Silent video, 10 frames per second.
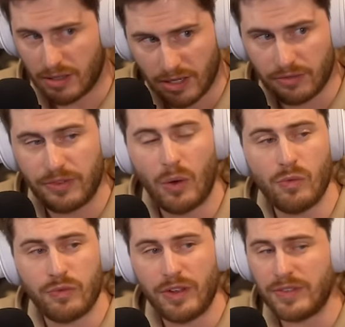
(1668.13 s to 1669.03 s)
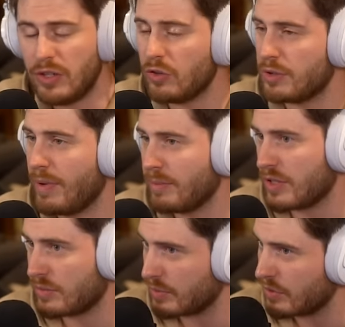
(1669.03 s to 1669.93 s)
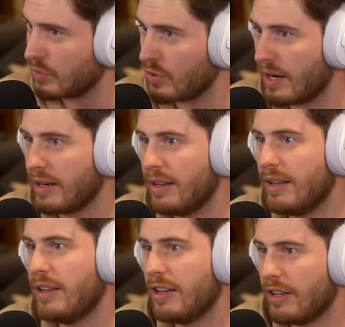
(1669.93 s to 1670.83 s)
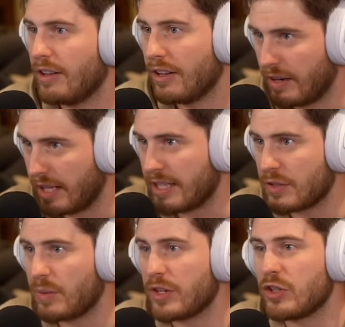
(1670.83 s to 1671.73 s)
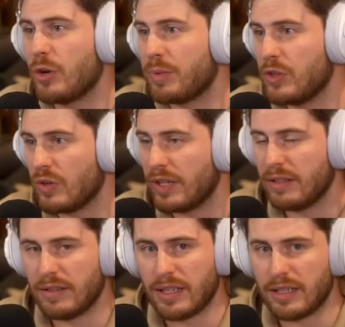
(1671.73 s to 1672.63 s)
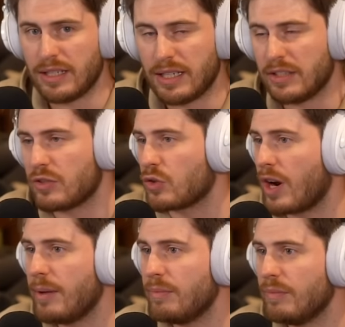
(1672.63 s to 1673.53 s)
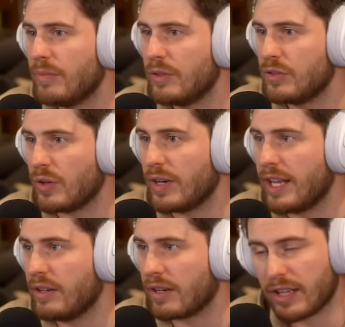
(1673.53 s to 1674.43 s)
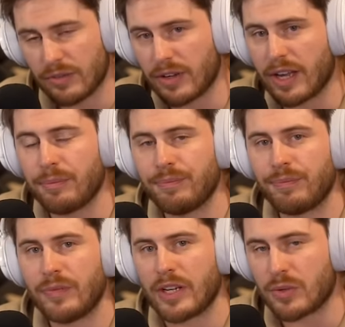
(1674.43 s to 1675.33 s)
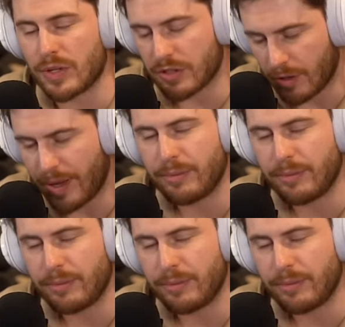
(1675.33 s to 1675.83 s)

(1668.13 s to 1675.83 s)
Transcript: And oh, 1,500 memberships. We're doing great. All right, thanks for watching. Hope you enjoyed. And uh, subscribe, donate, or get the fuck out. Thanks for watching. Goodbye.